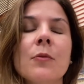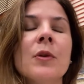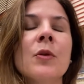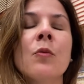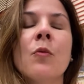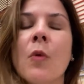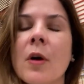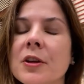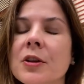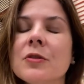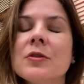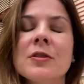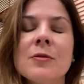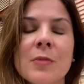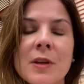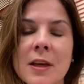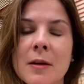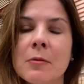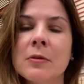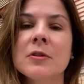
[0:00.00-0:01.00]
we want you to
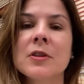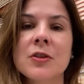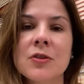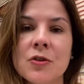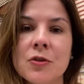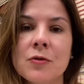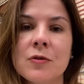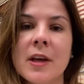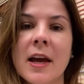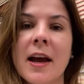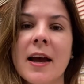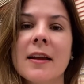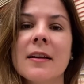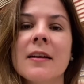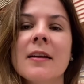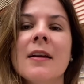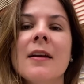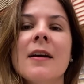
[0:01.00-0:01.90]
be able to do that.